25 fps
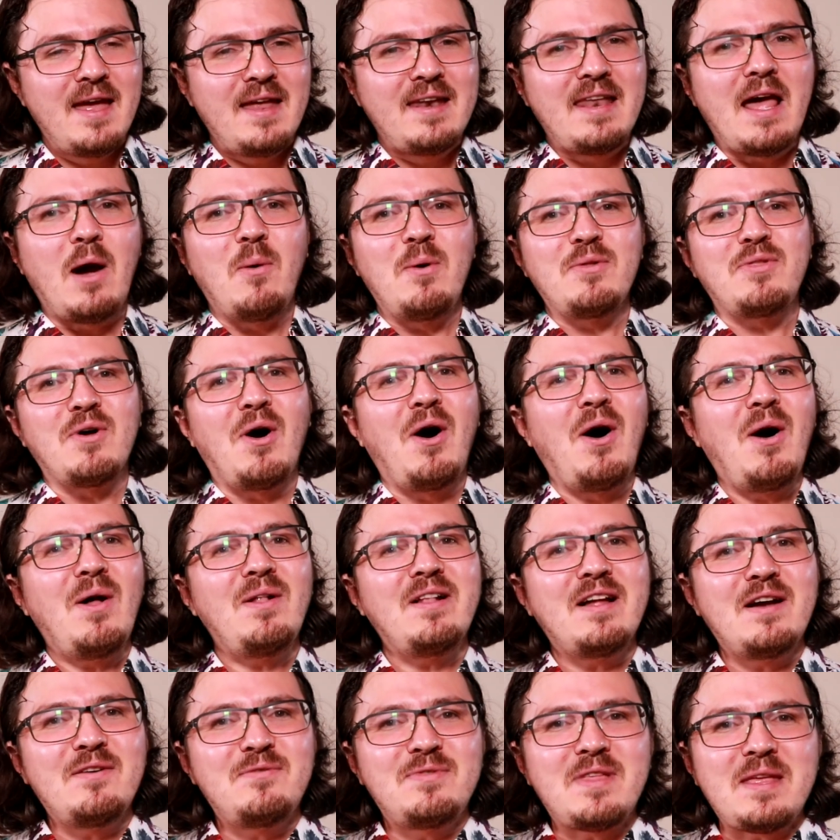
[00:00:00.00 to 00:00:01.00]
Now, with all
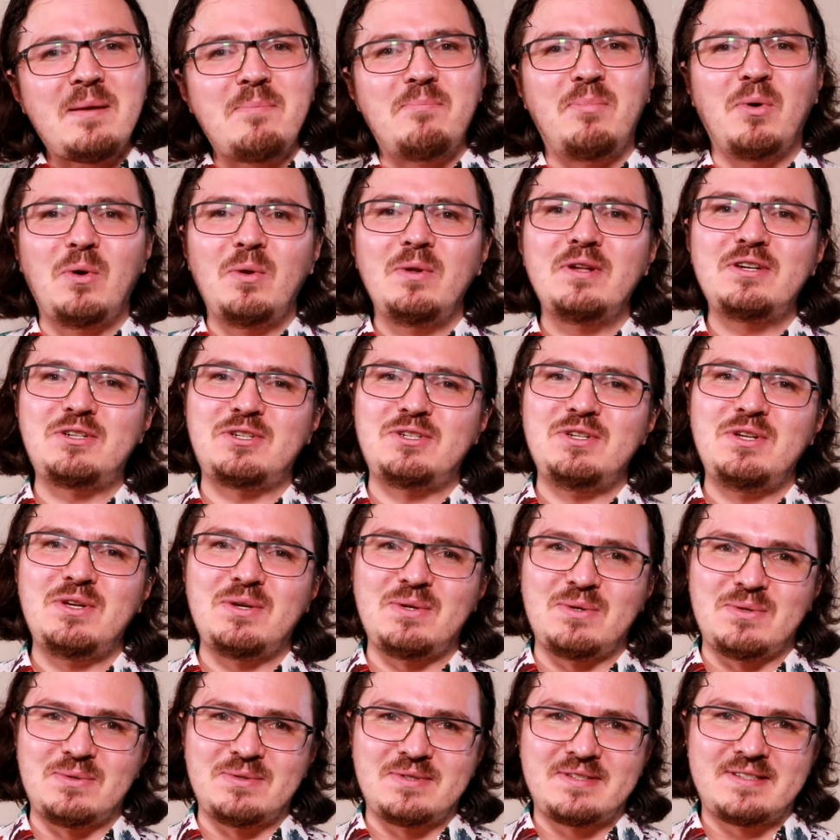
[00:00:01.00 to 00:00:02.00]
of the bullish
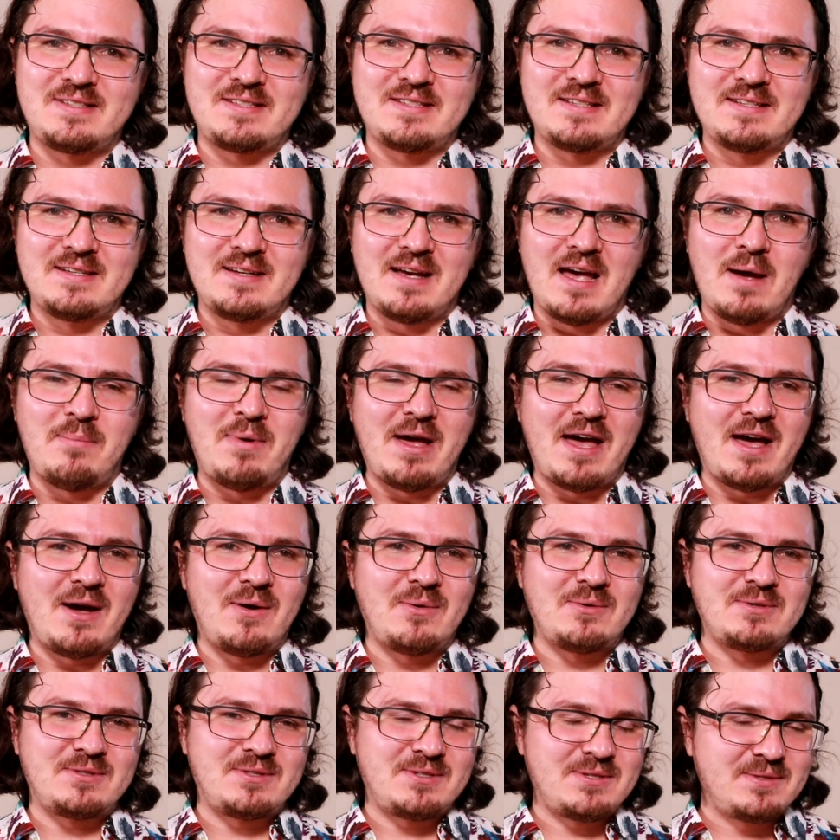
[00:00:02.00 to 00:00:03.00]
news
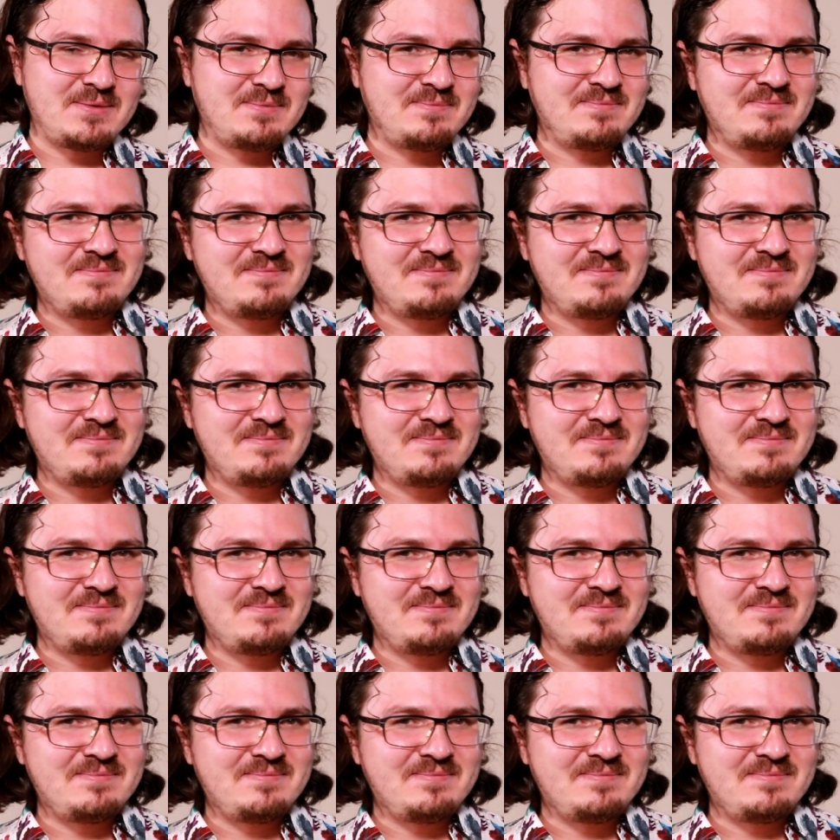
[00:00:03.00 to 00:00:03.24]
about,